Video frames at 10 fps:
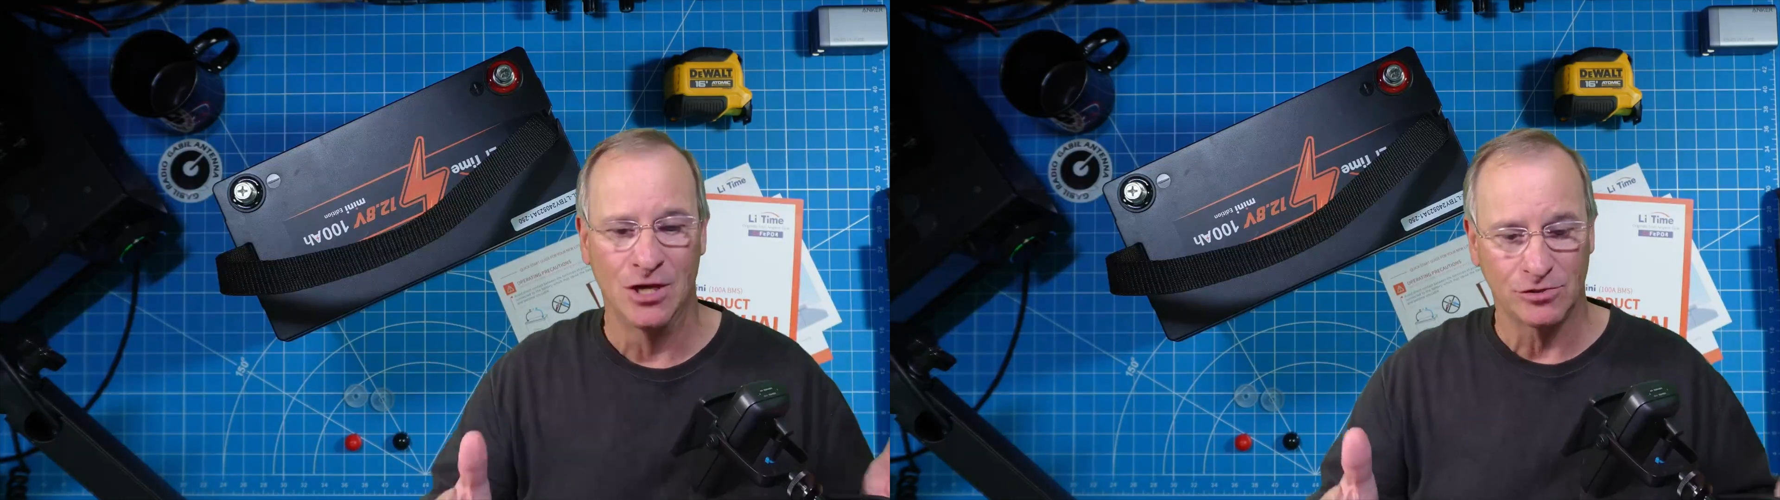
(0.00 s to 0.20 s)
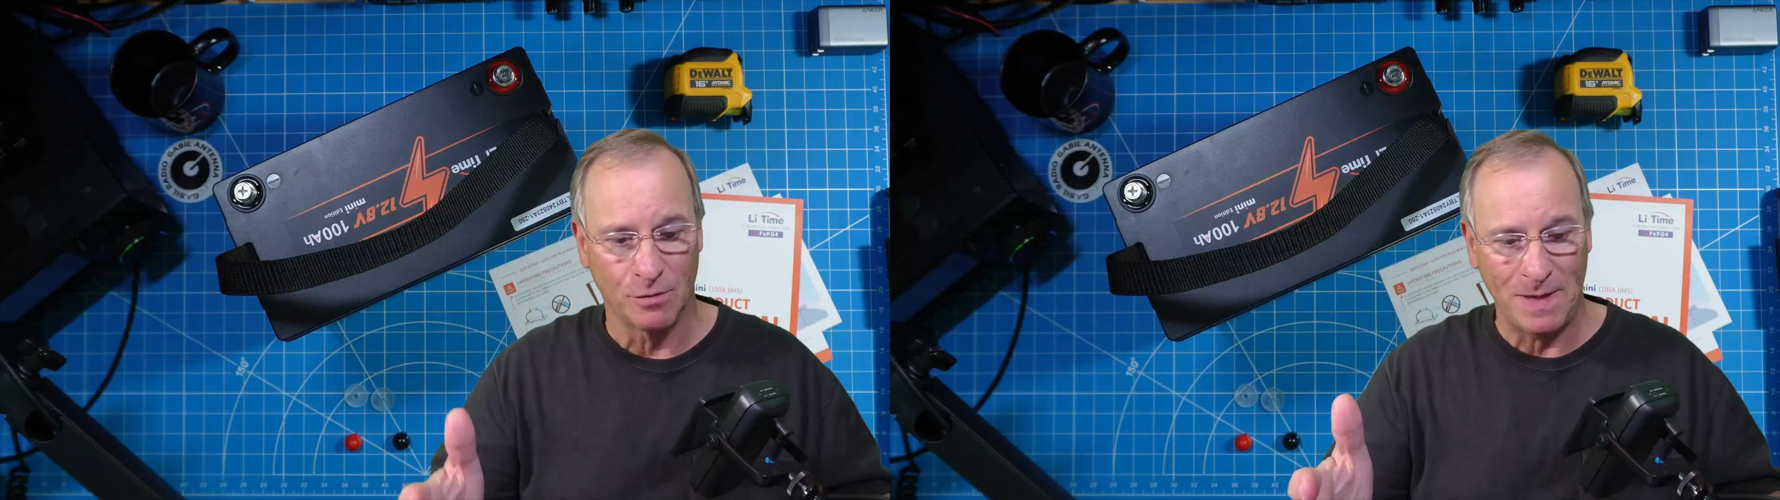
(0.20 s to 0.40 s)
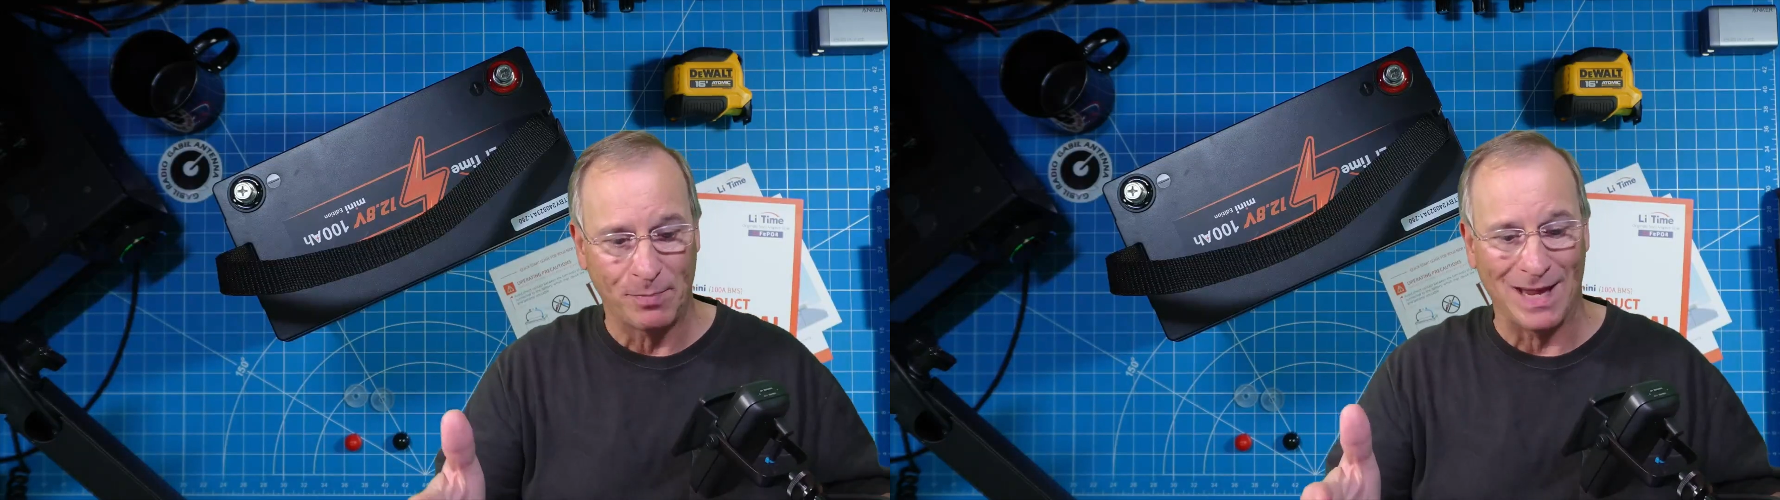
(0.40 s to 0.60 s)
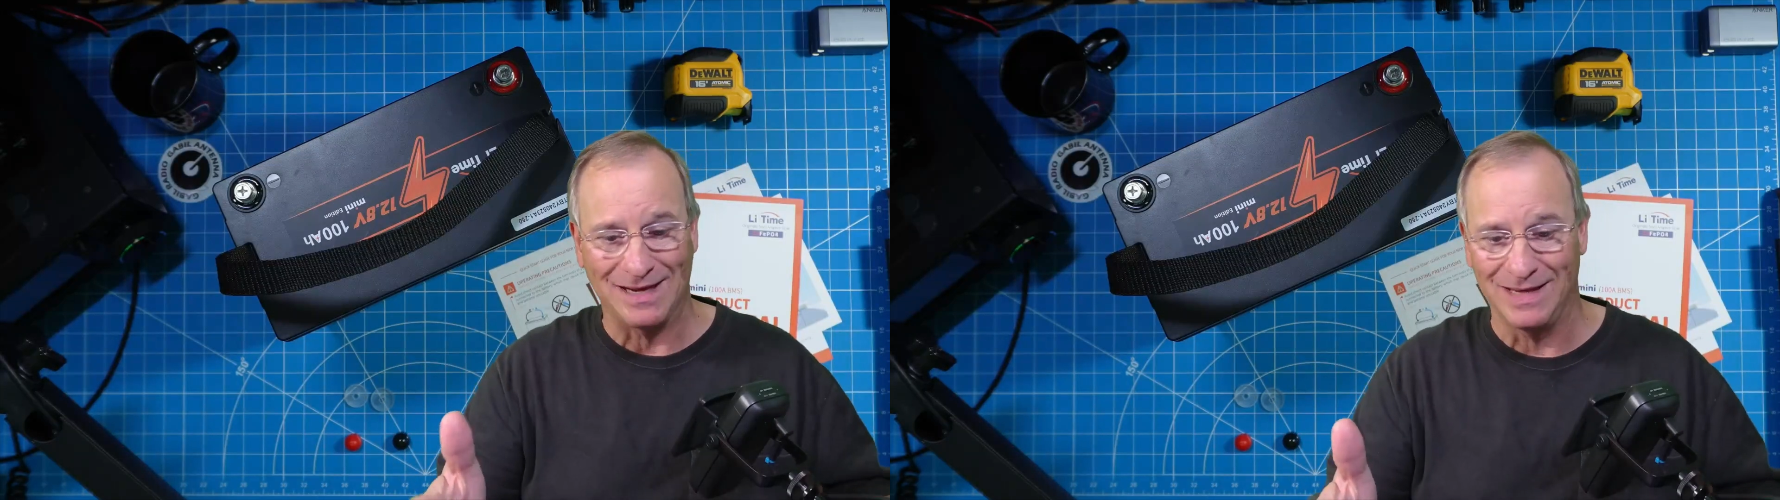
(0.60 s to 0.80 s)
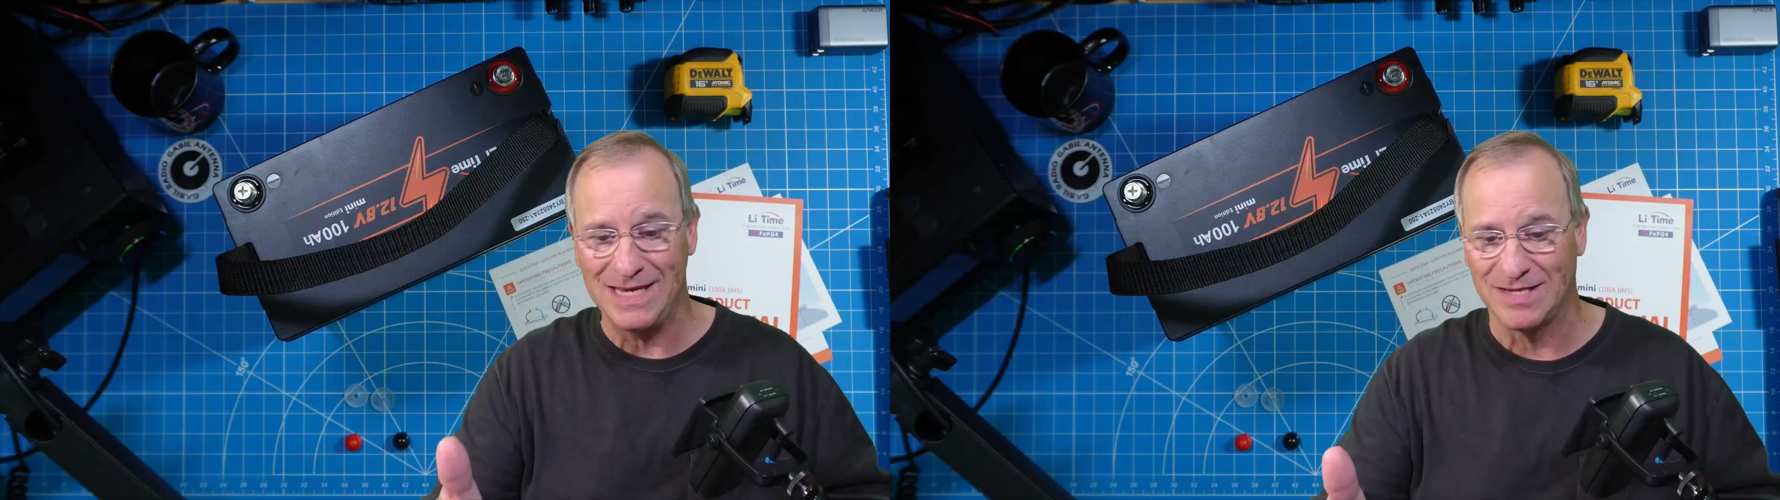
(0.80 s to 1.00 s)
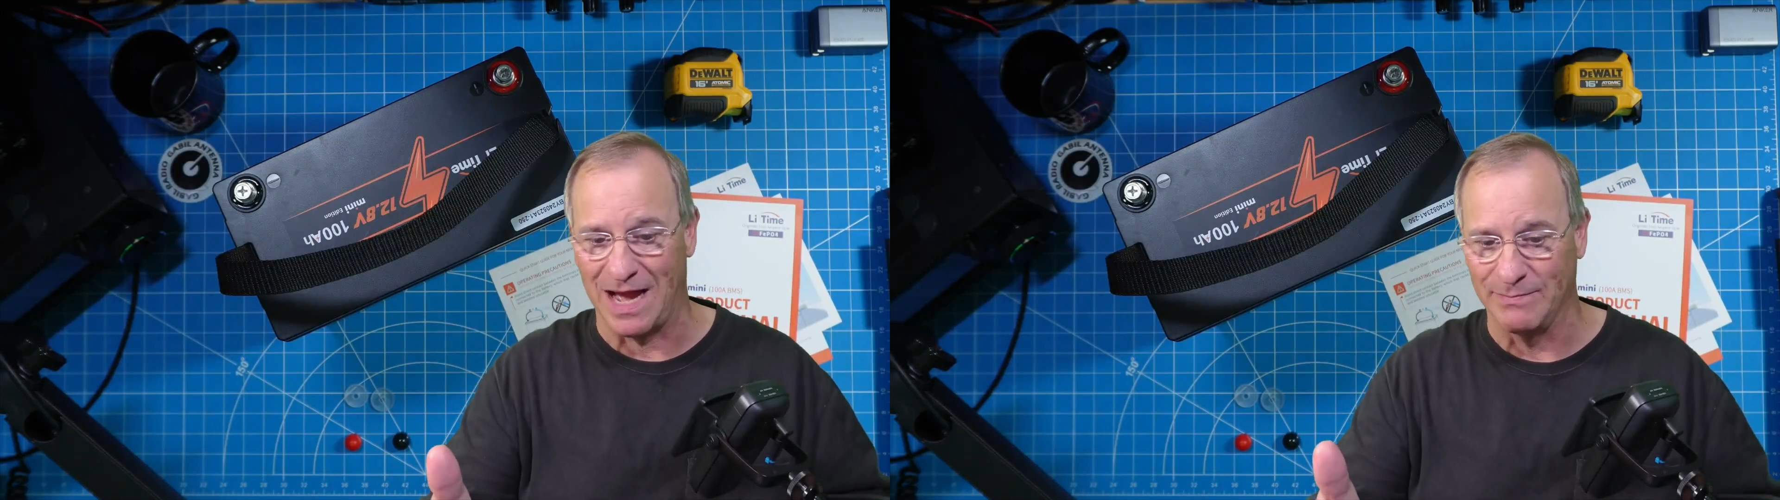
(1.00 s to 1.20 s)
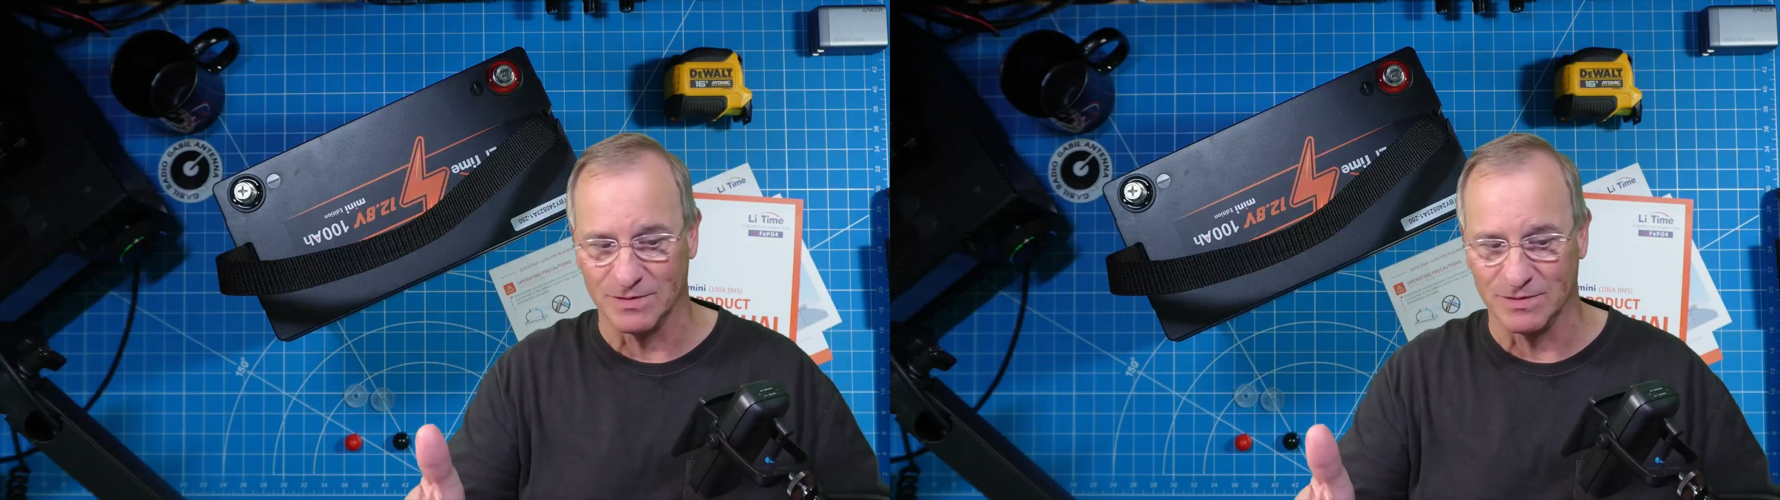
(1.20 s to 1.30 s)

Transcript: So people like LiTime,